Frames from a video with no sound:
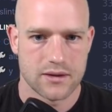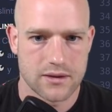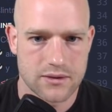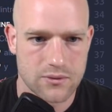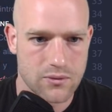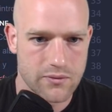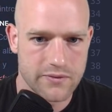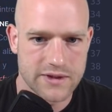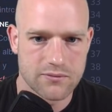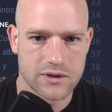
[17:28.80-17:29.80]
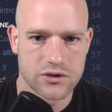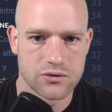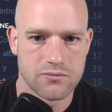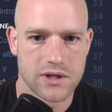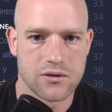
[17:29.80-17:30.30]
So this one
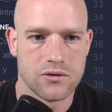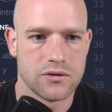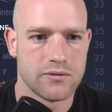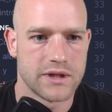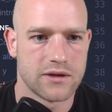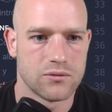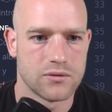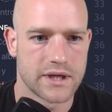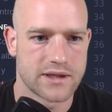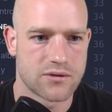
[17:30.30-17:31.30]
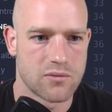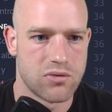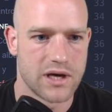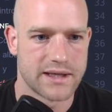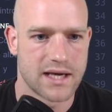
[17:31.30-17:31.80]
should be good. We need to
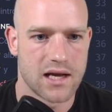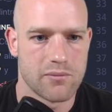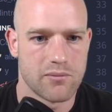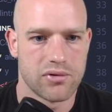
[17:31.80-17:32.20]
extrapolate clamp.